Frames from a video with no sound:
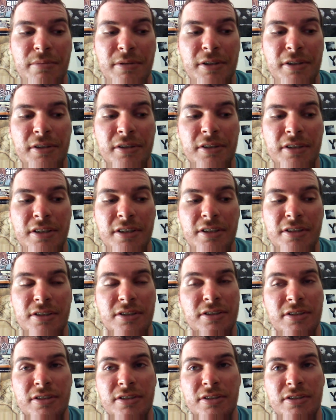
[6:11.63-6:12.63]
but it's
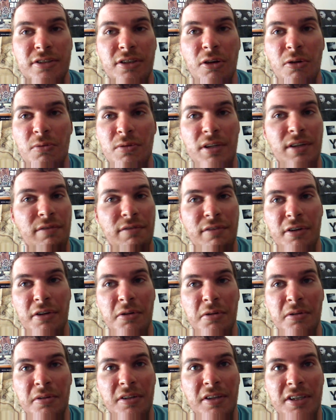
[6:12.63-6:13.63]
so
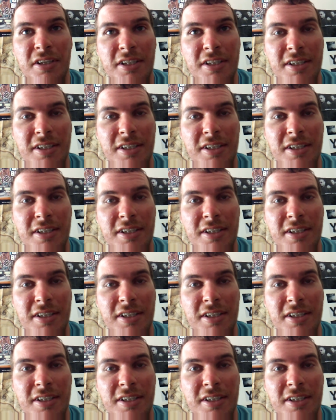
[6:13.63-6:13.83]
difficult.